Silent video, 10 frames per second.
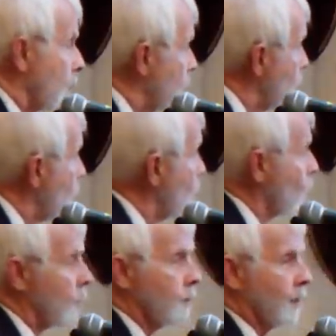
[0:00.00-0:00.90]

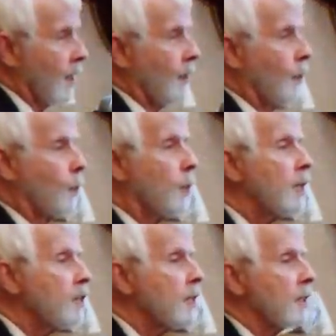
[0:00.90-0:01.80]
No, the
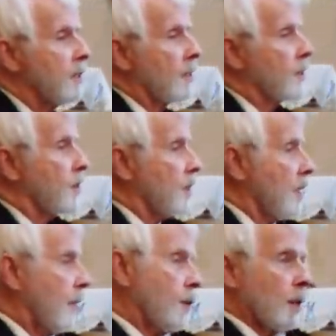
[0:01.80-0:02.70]
reason it doesn't say
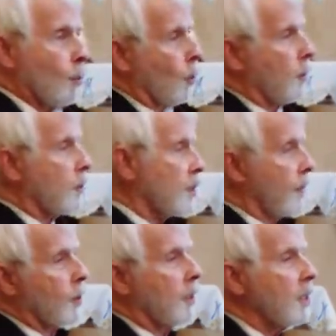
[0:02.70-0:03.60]
evening and morning the
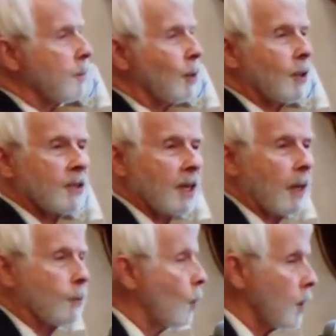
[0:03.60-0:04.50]
seventh day is because
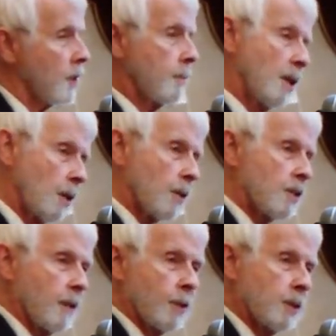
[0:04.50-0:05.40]
God wrote it in the middle of the
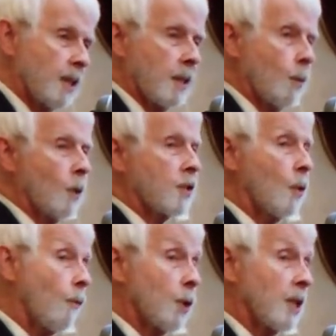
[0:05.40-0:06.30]
seventh day and it
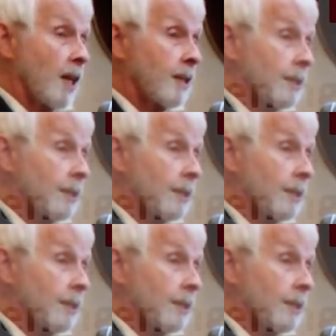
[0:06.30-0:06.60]
wasn't over yet.